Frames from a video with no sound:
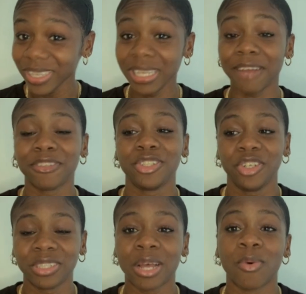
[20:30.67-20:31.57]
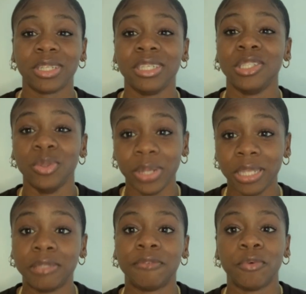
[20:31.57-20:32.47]
You have to trust that what he's doing
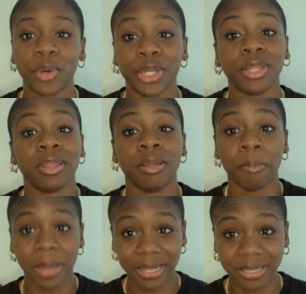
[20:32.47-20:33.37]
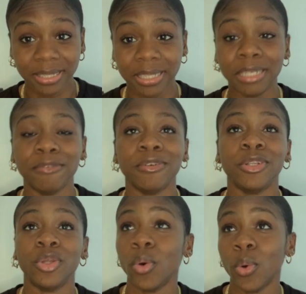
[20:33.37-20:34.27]
is for the best,
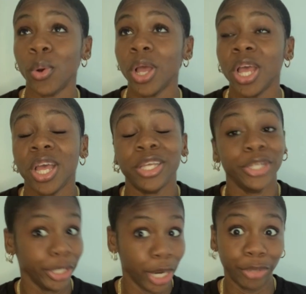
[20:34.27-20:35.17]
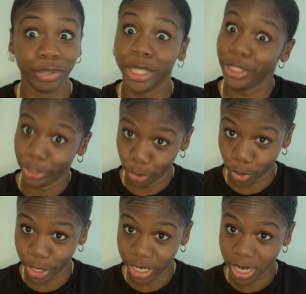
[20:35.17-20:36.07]
even though you're not really
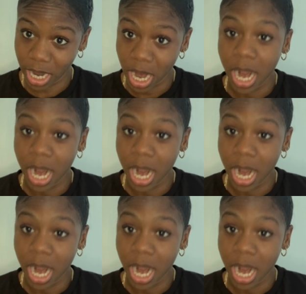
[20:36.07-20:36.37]
sure.